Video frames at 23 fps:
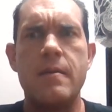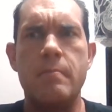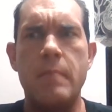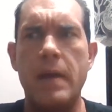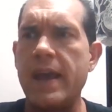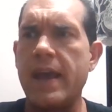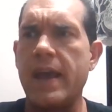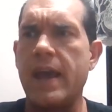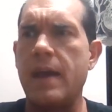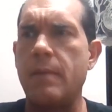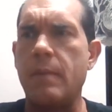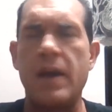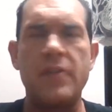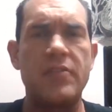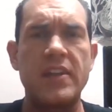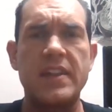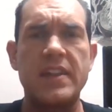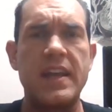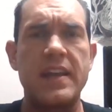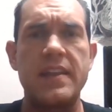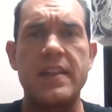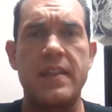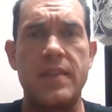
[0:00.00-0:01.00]
mayhem. I
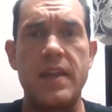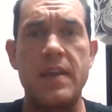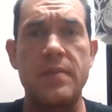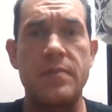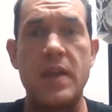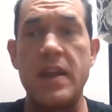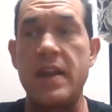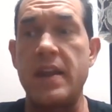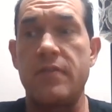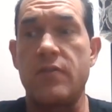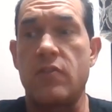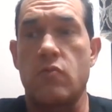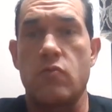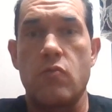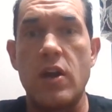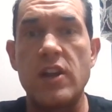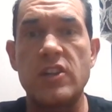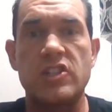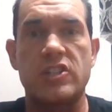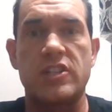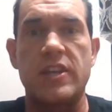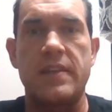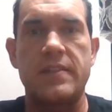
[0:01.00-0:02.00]
think that they, they, didn't even
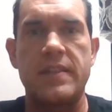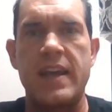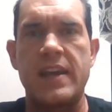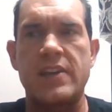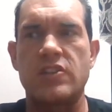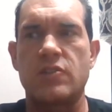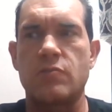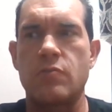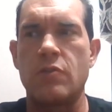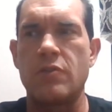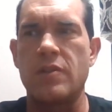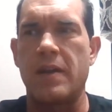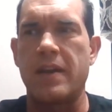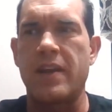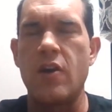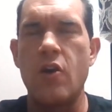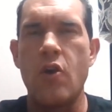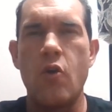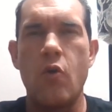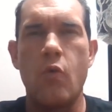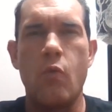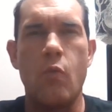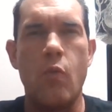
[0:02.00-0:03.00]
rush that. They actually wrote like,
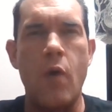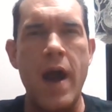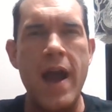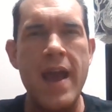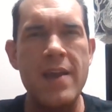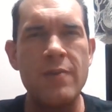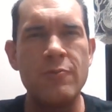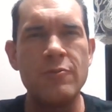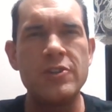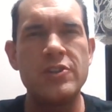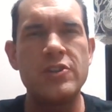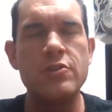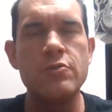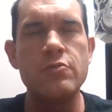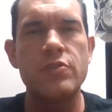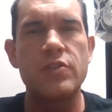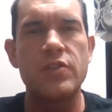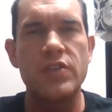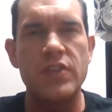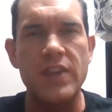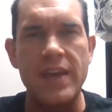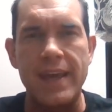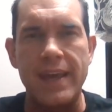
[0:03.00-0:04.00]
why would you
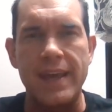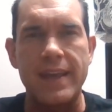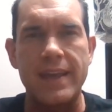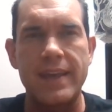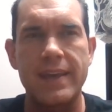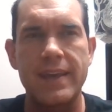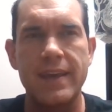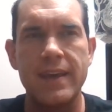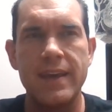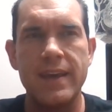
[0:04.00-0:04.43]
think,